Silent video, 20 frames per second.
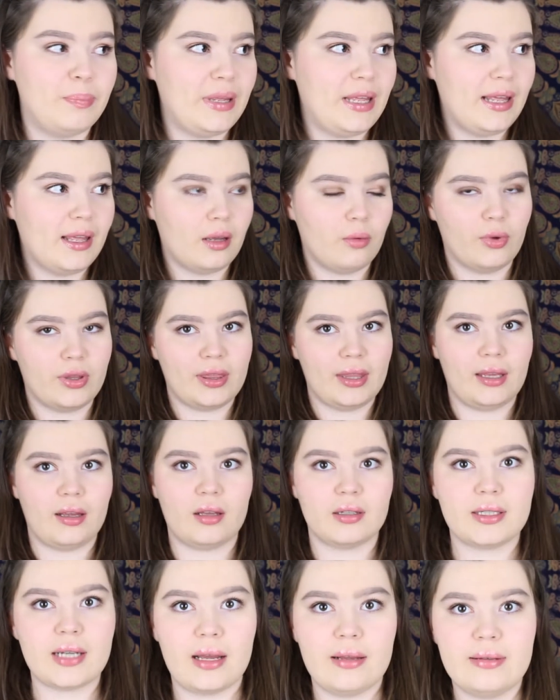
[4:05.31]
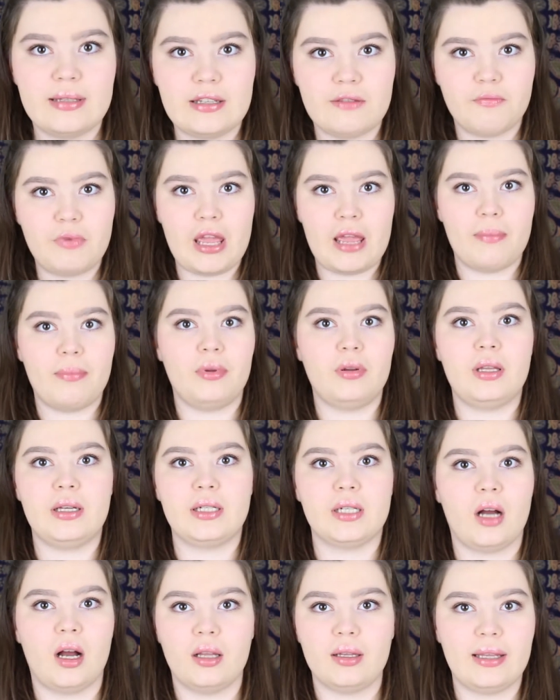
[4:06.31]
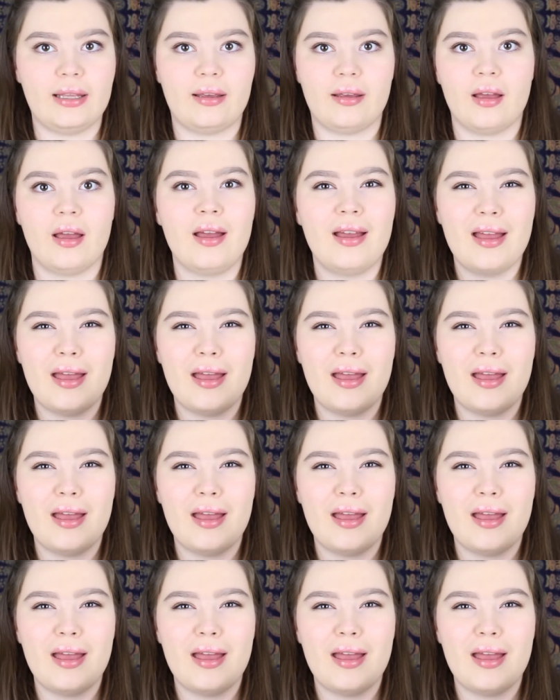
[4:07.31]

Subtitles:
being with like tons of people and not like